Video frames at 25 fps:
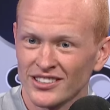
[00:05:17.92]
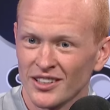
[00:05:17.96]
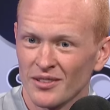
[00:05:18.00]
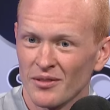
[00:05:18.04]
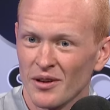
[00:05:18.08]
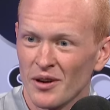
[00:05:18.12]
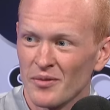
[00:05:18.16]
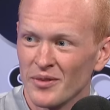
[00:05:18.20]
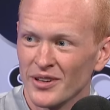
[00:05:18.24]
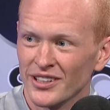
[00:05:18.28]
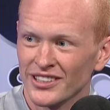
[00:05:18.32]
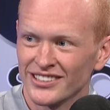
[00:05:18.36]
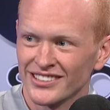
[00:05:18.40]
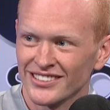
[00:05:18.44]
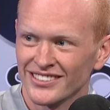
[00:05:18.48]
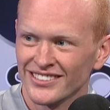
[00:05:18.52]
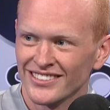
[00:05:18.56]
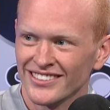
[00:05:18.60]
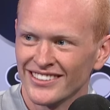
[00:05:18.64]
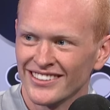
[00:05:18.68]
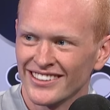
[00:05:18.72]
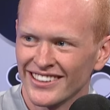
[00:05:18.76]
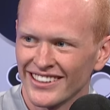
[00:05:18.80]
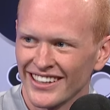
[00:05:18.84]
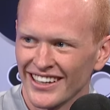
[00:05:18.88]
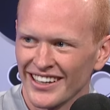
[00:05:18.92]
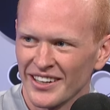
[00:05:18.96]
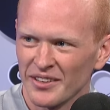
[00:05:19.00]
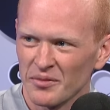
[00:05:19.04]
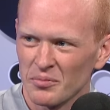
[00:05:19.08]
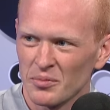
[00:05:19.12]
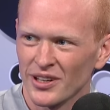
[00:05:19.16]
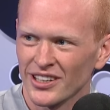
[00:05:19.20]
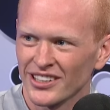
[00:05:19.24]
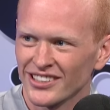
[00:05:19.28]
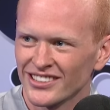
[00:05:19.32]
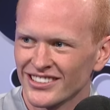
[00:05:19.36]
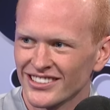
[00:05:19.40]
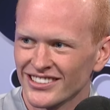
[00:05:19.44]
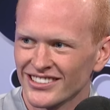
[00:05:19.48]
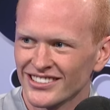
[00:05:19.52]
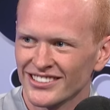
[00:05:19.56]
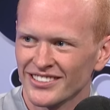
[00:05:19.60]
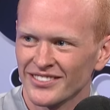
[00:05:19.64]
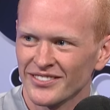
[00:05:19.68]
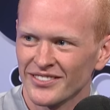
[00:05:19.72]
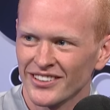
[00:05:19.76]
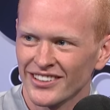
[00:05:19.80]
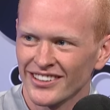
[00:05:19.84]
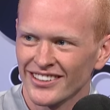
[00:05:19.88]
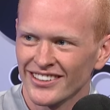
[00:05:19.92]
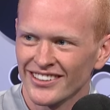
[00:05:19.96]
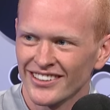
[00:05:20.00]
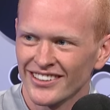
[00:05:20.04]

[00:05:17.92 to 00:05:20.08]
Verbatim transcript: on my mission and getting pictures of the